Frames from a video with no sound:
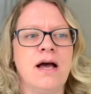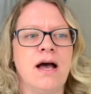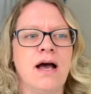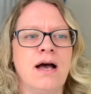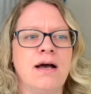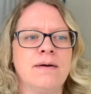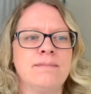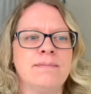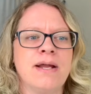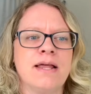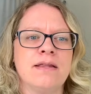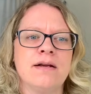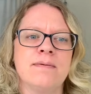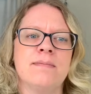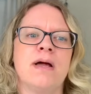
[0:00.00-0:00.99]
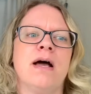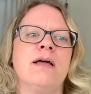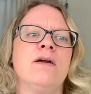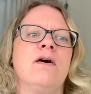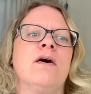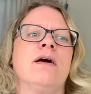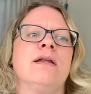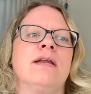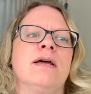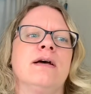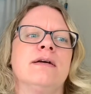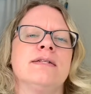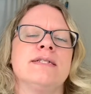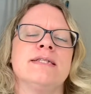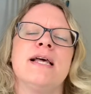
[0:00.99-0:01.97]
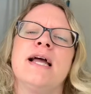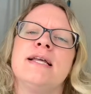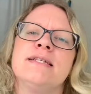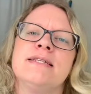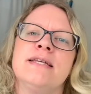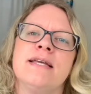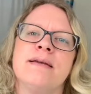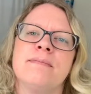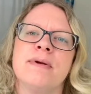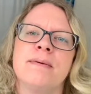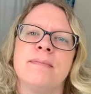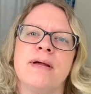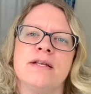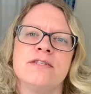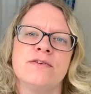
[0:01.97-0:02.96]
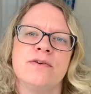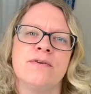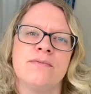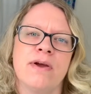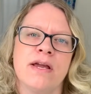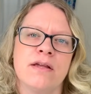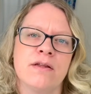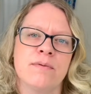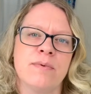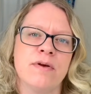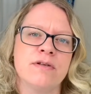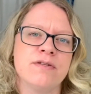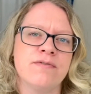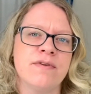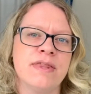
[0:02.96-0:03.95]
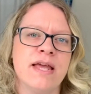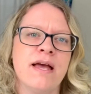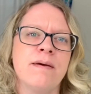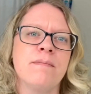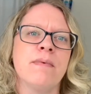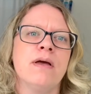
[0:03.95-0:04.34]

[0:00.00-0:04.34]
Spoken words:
now that I'm not on a design team and I'm not doing regular posts for them,